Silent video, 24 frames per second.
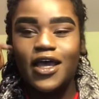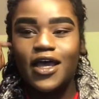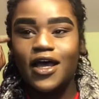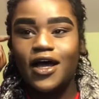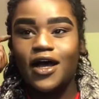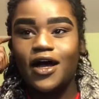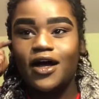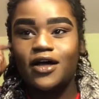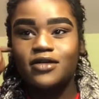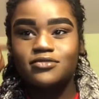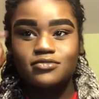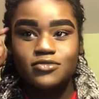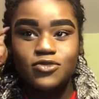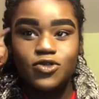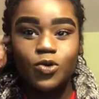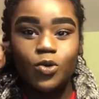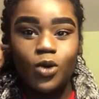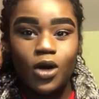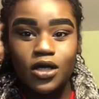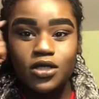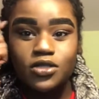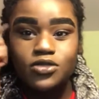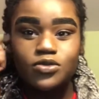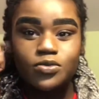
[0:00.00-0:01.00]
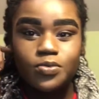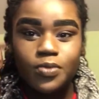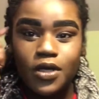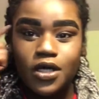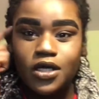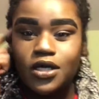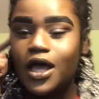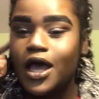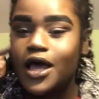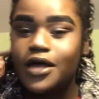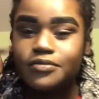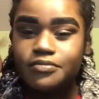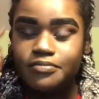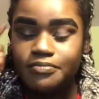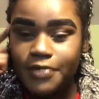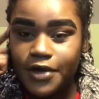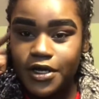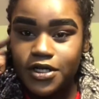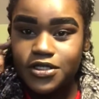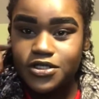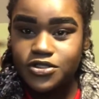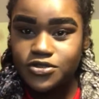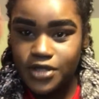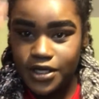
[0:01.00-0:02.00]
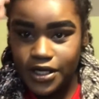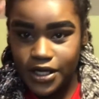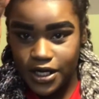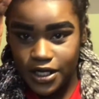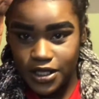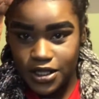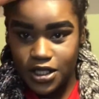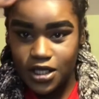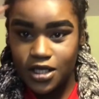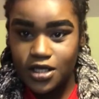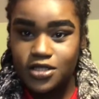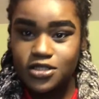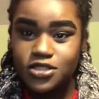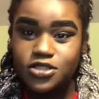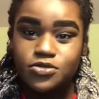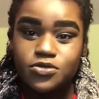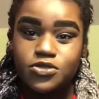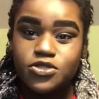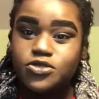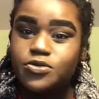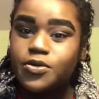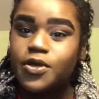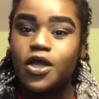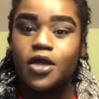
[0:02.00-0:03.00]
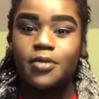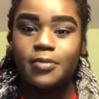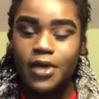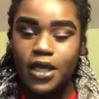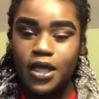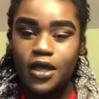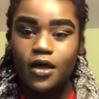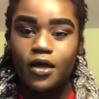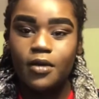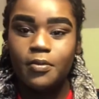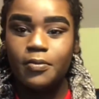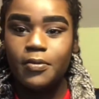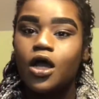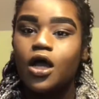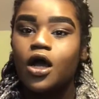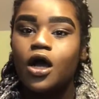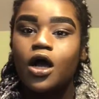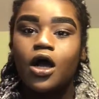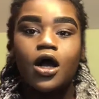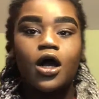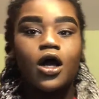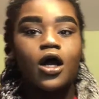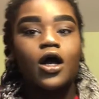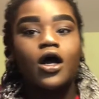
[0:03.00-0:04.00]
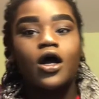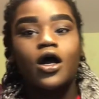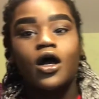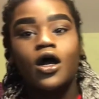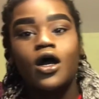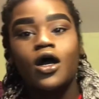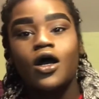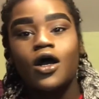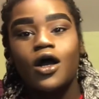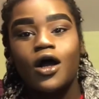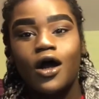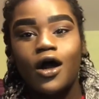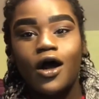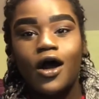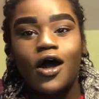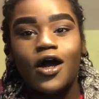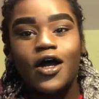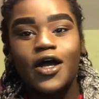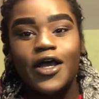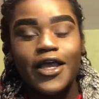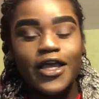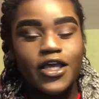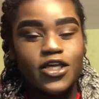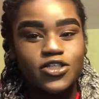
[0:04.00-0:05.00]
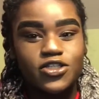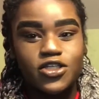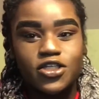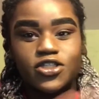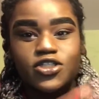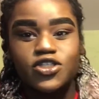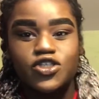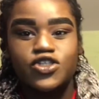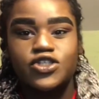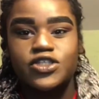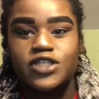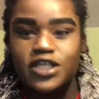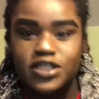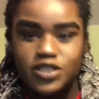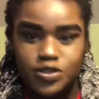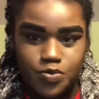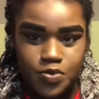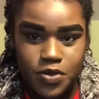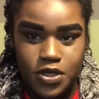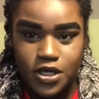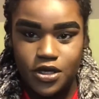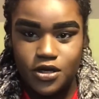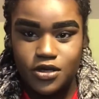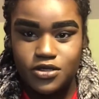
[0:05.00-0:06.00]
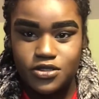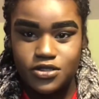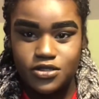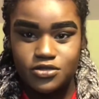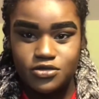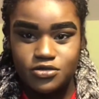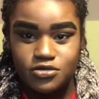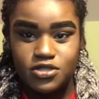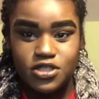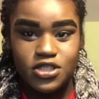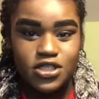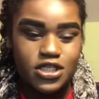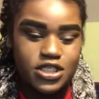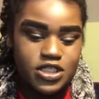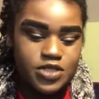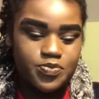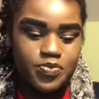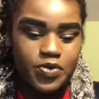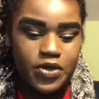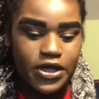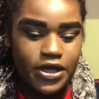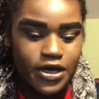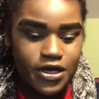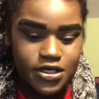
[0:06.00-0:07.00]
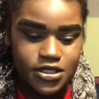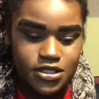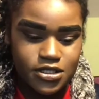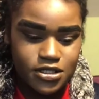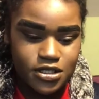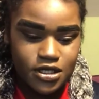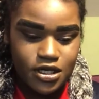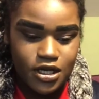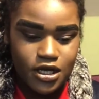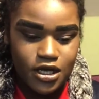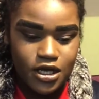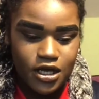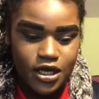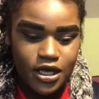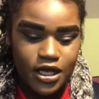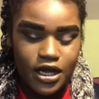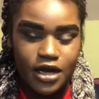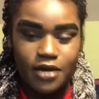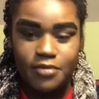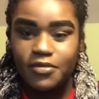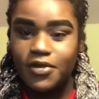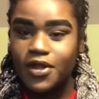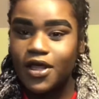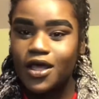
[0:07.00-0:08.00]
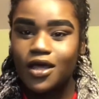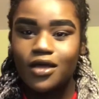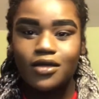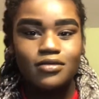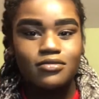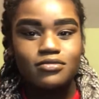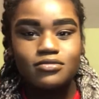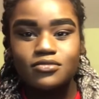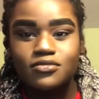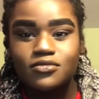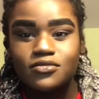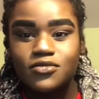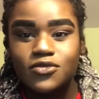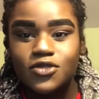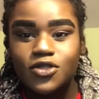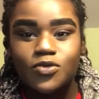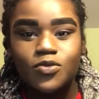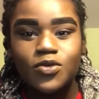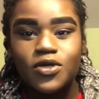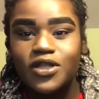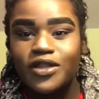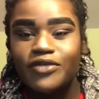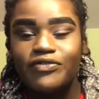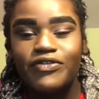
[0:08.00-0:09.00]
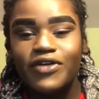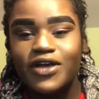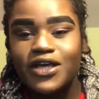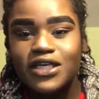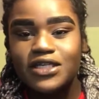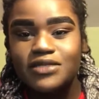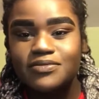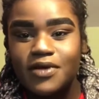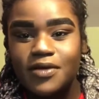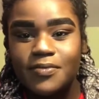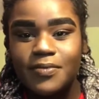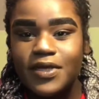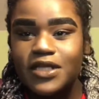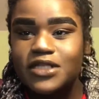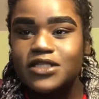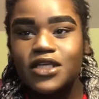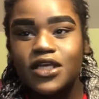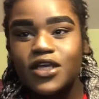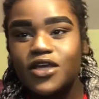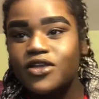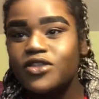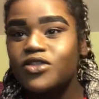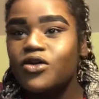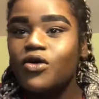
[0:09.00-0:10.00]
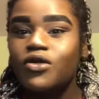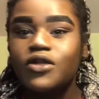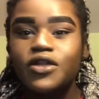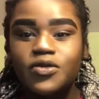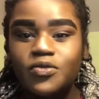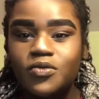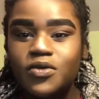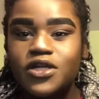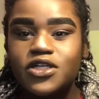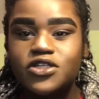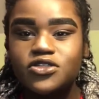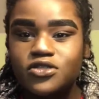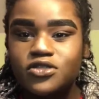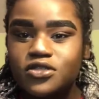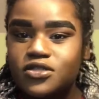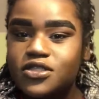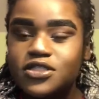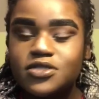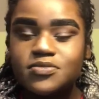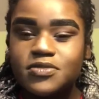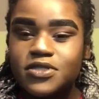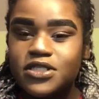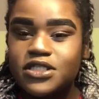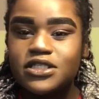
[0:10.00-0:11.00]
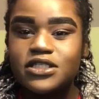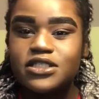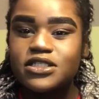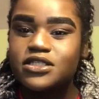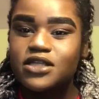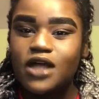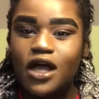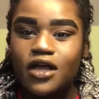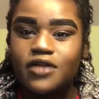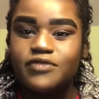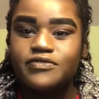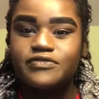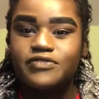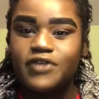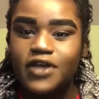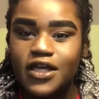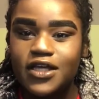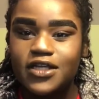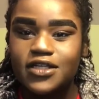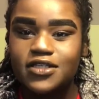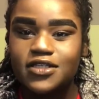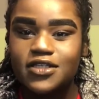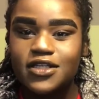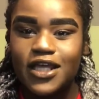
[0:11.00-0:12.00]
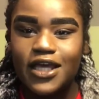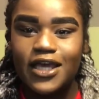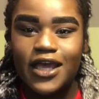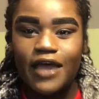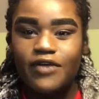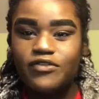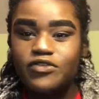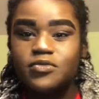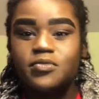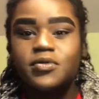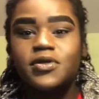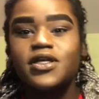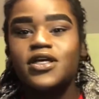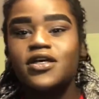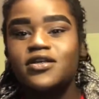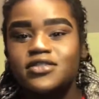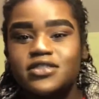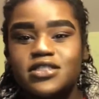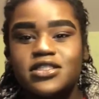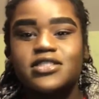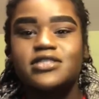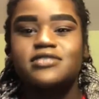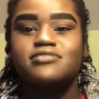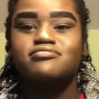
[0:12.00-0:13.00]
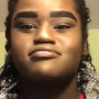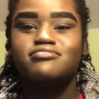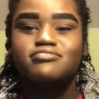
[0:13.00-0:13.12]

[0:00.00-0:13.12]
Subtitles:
Guadalupe had barely drank anything because she was doing her makeup. Asia just disappears. She disappears. And I'm like, where the fuck is my bitch? Like, you're the only one as drunk as me. This is not fun. Like, everybody else is